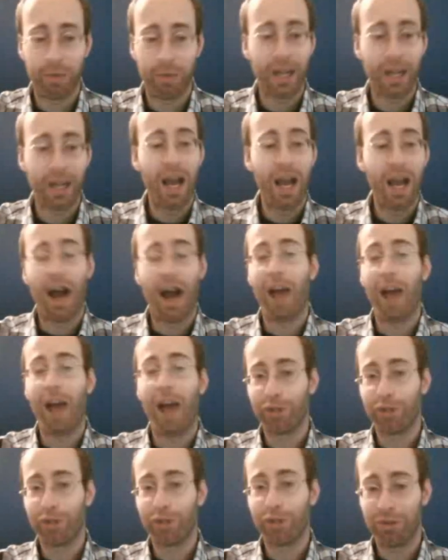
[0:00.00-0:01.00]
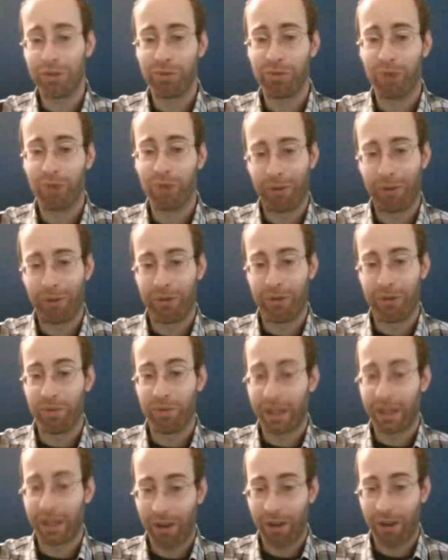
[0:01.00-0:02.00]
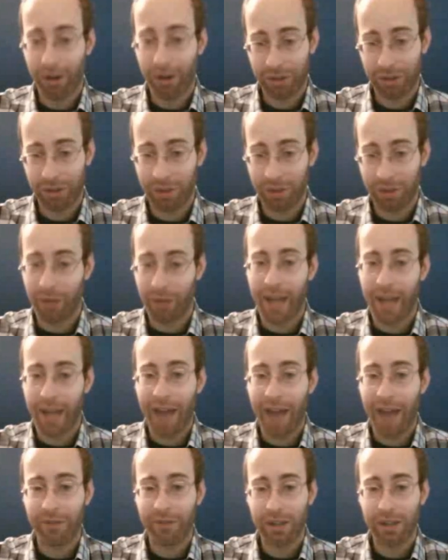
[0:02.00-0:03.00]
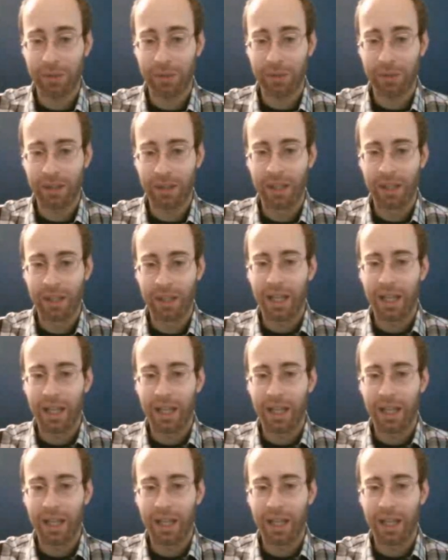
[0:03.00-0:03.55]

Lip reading: but I will just do one with you, like the hardest one that we had for this one,